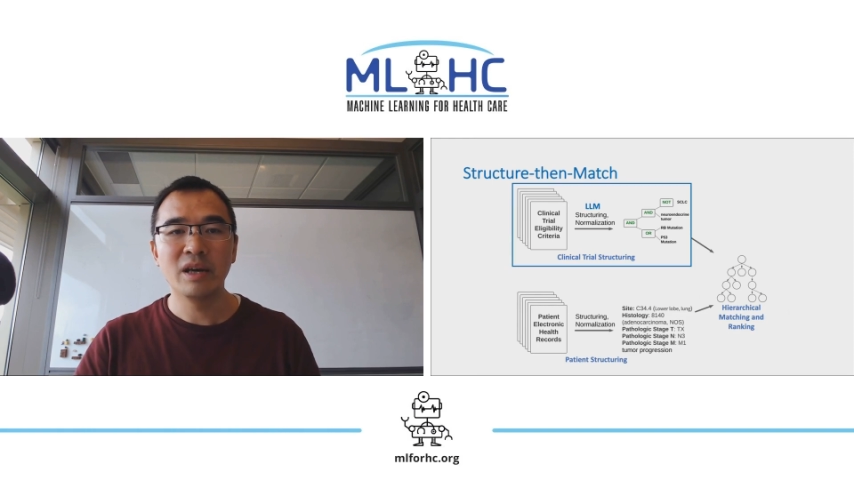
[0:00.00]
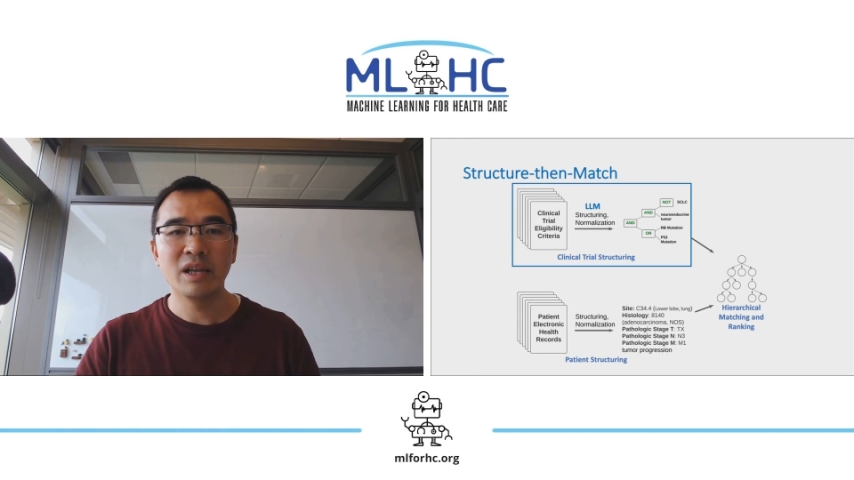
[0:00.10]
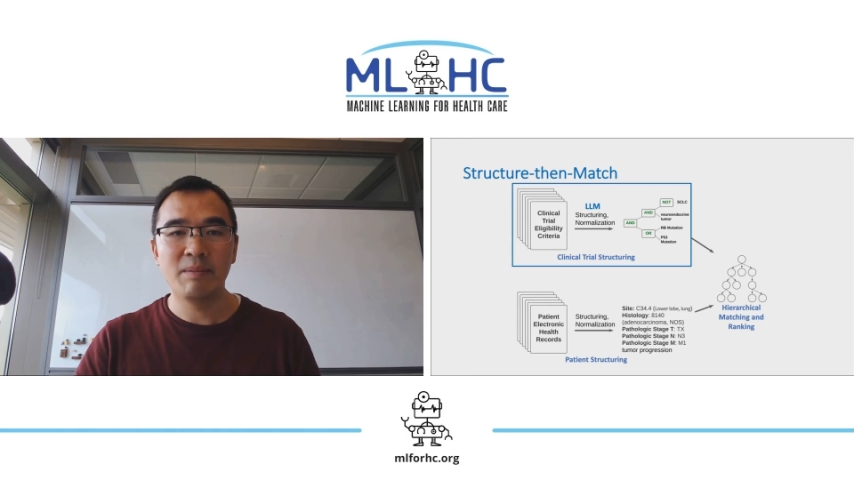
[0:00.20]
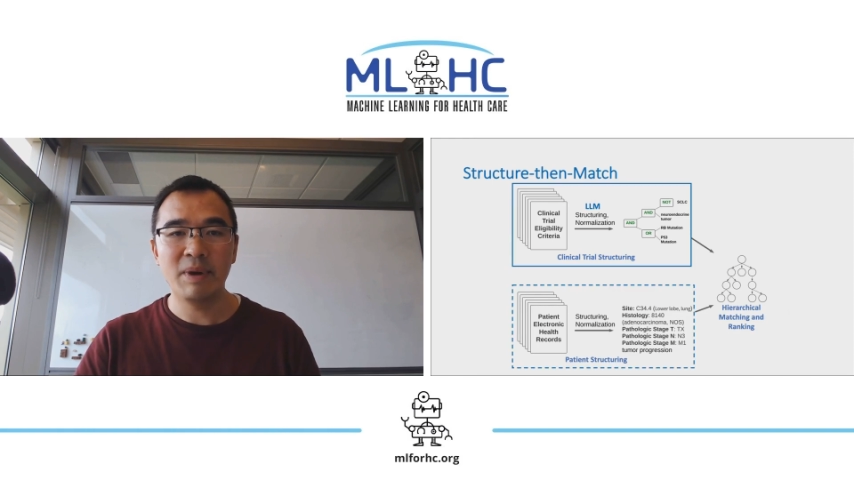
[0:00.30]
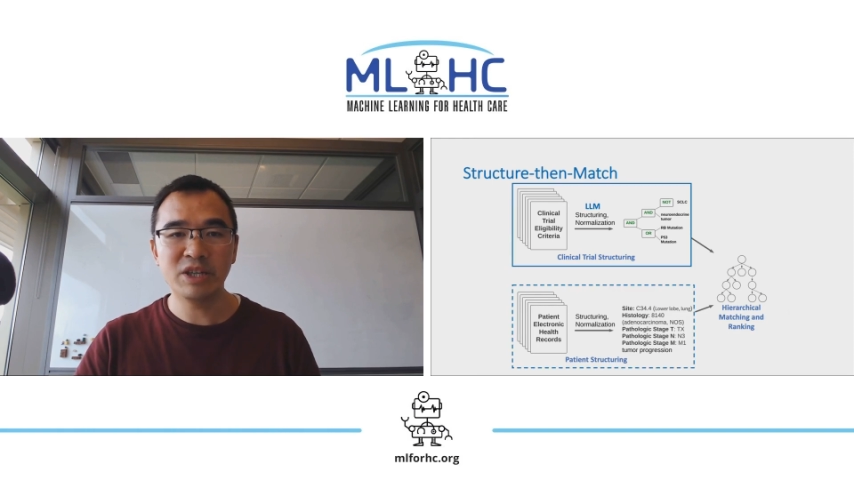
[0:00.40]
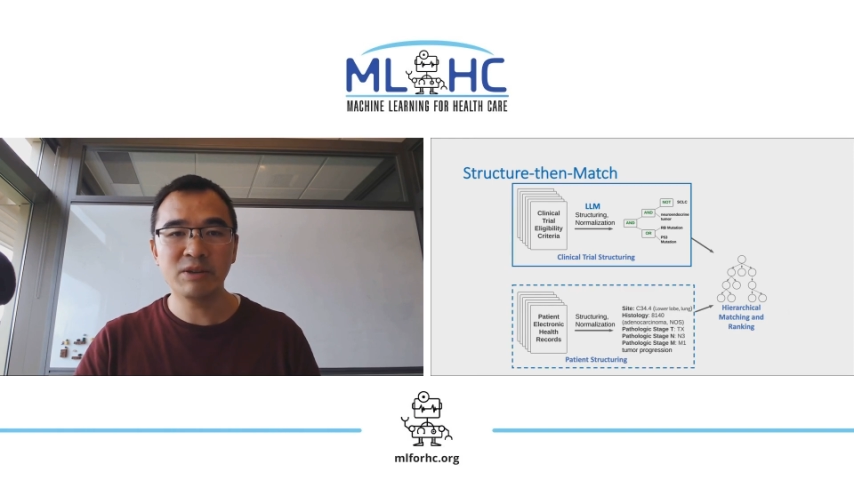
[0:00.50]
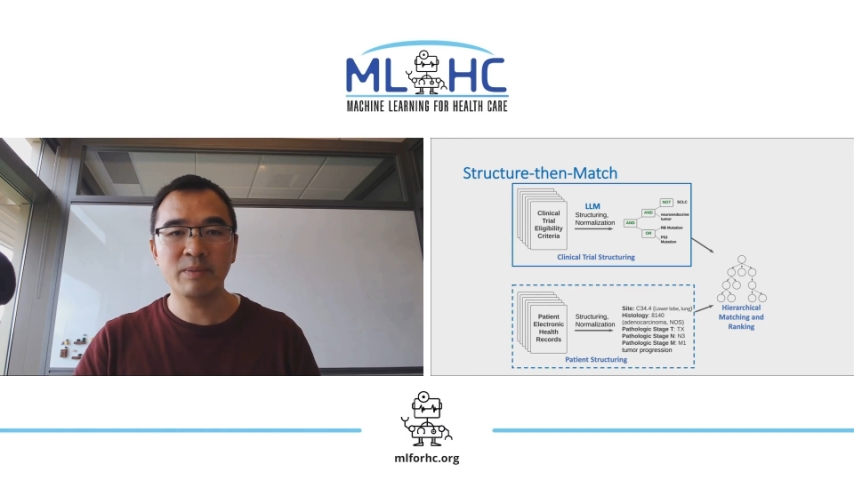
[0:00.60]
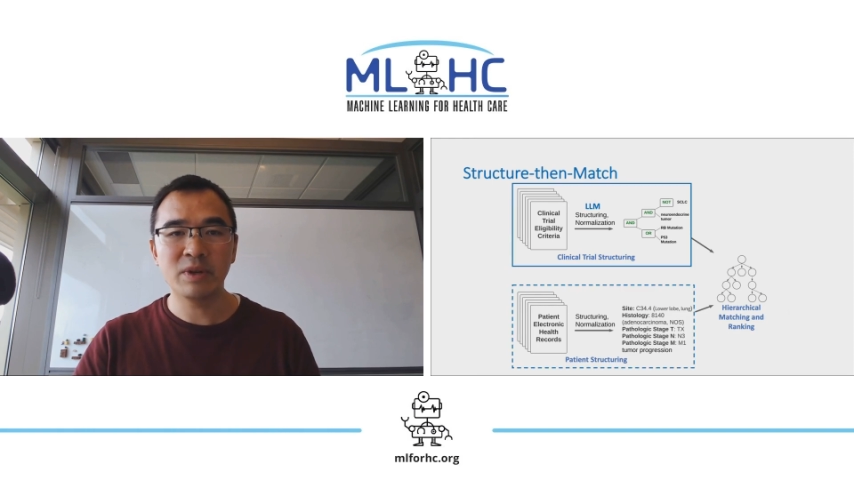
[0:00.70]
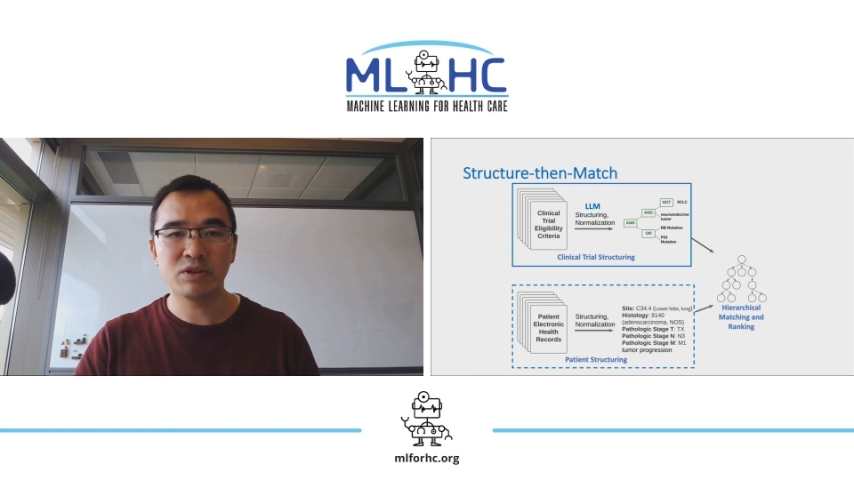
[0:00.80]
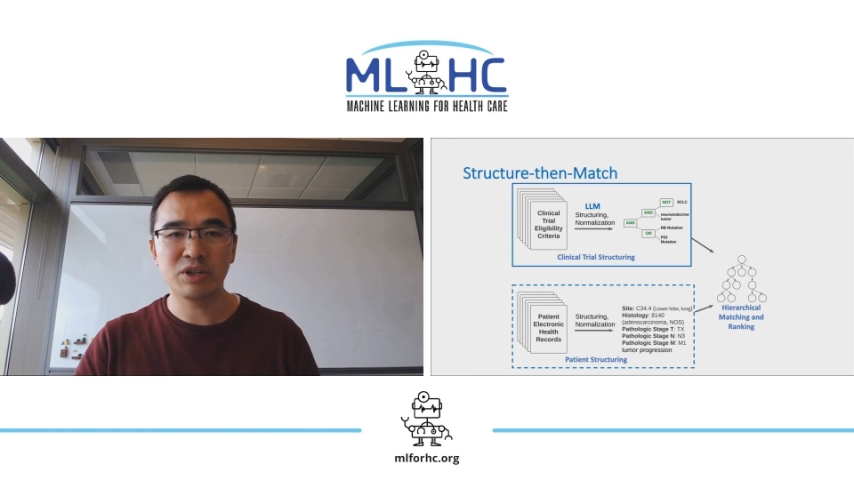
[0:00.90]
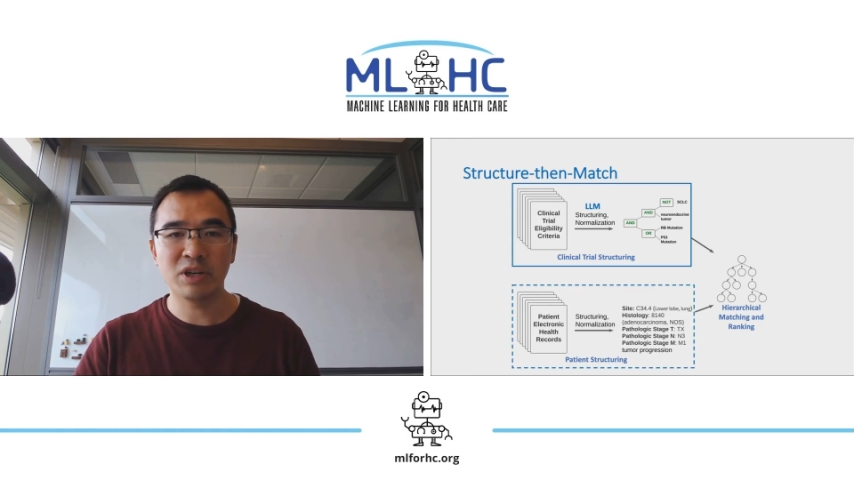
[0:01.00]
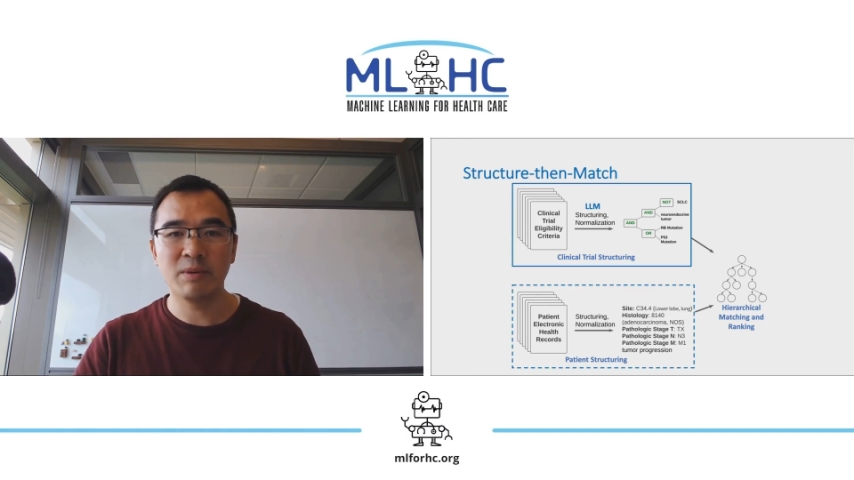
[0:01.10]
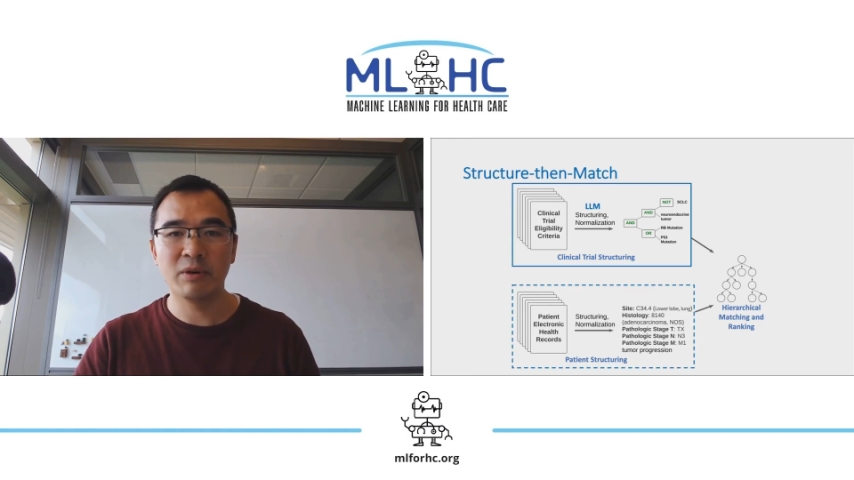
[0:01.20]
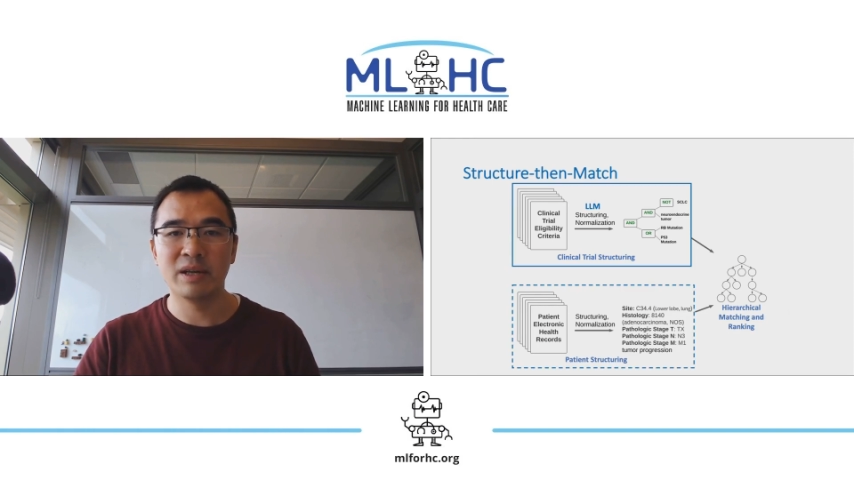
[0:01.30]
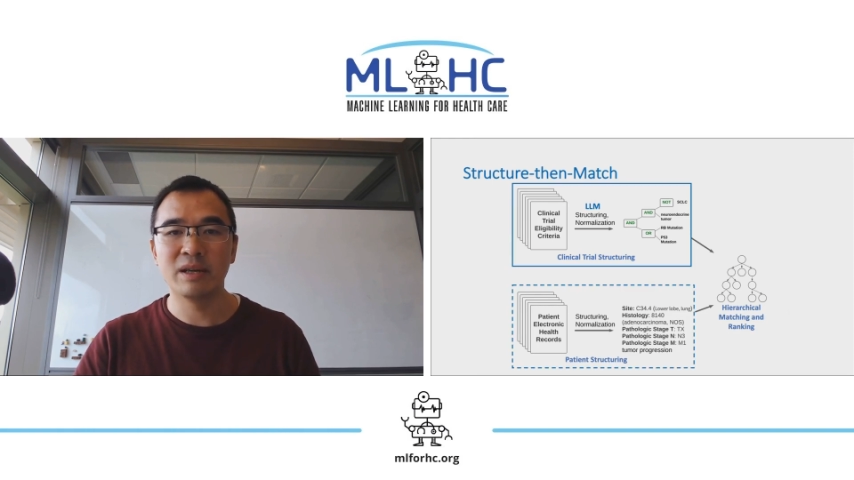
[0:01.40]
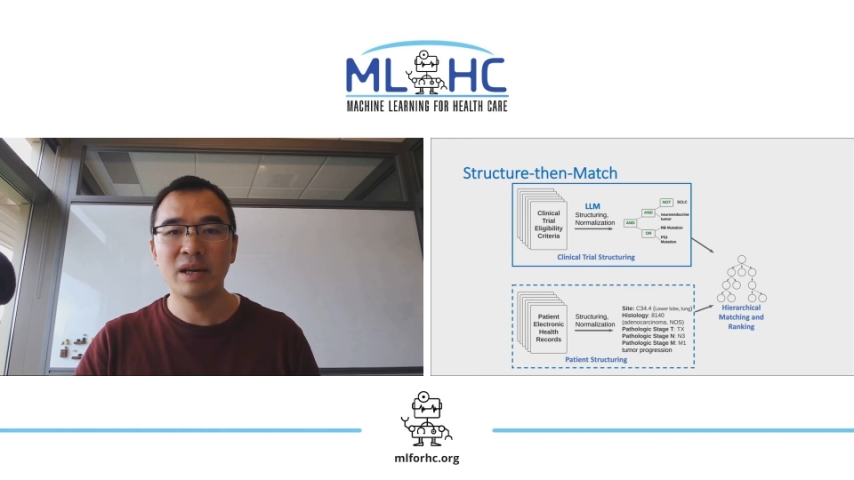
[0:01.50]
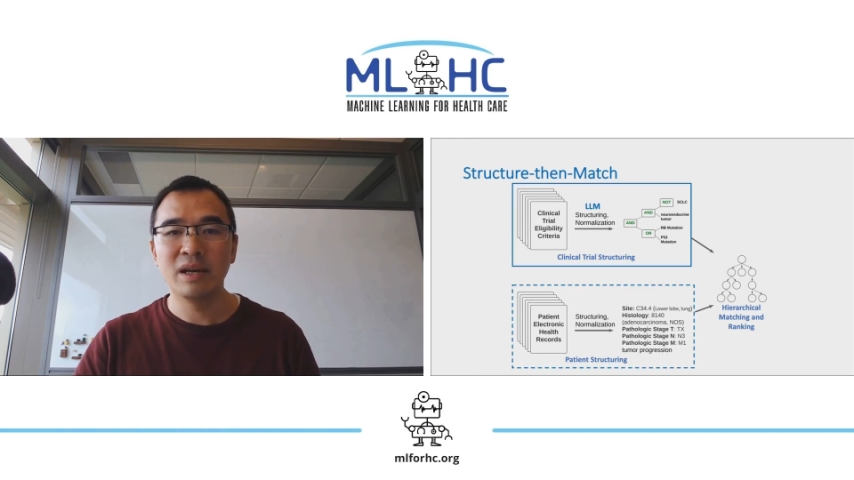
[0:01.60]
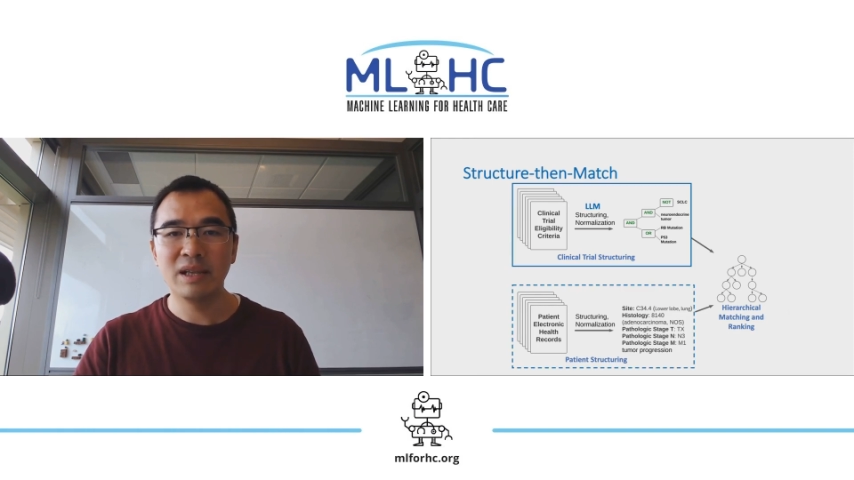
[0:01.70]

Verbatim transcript: The patient structuring component